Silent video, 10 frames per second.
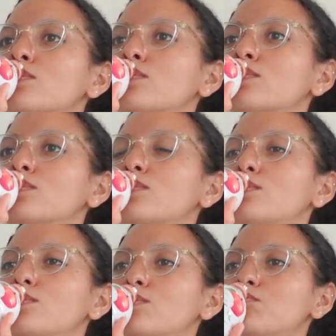
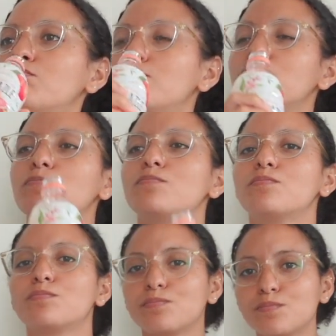
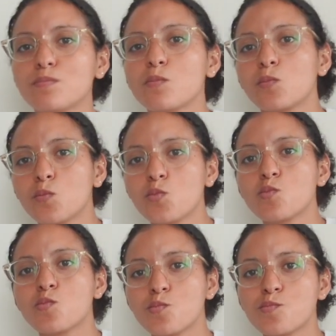
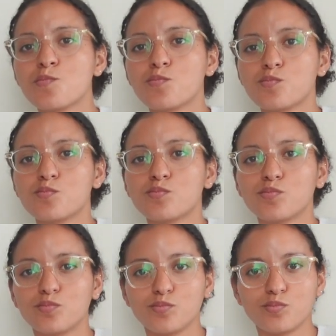
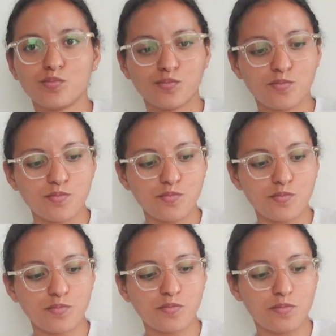[no speech]